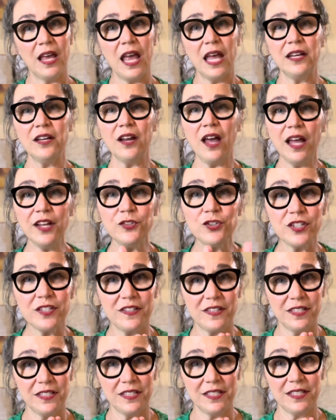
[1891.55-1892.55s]
Not just
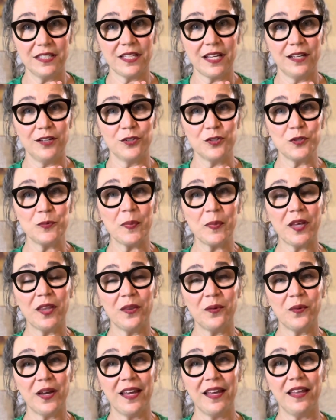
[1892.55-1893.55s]
the designers, by the
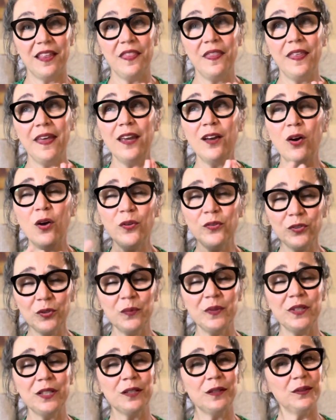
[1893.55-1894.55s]
way, they also
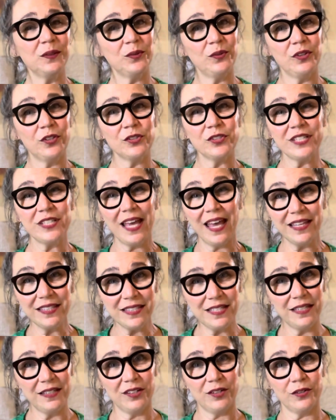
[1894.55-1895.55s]
include their
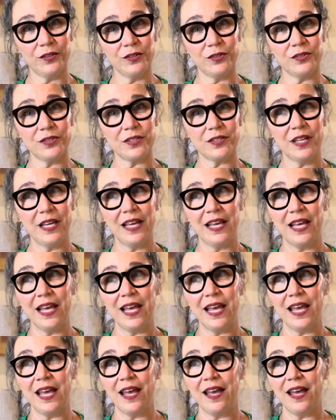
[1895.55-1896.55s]
test knitters
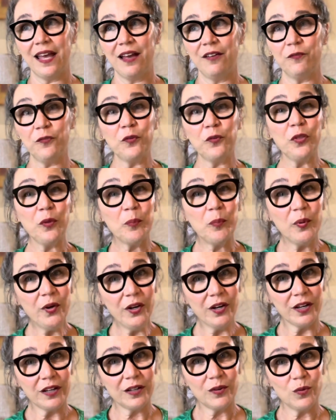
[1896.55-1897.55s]
for the
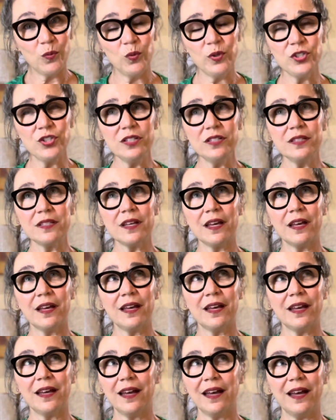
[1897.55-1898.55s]
book, which is
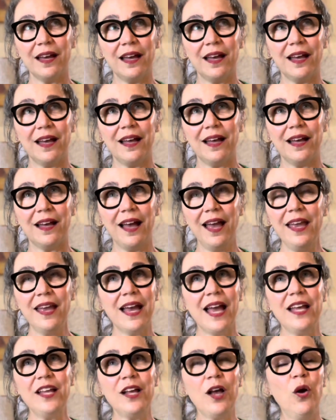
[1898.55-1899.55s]

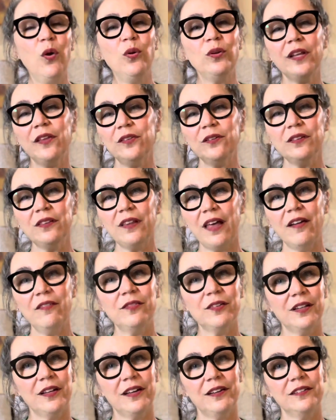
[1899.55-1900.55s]
a whole nother
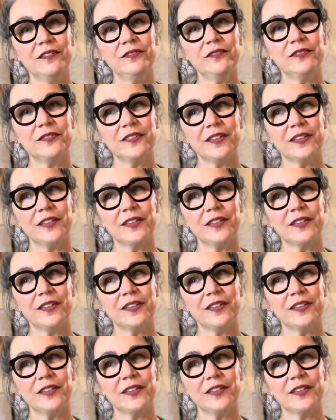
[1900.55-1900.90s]
level of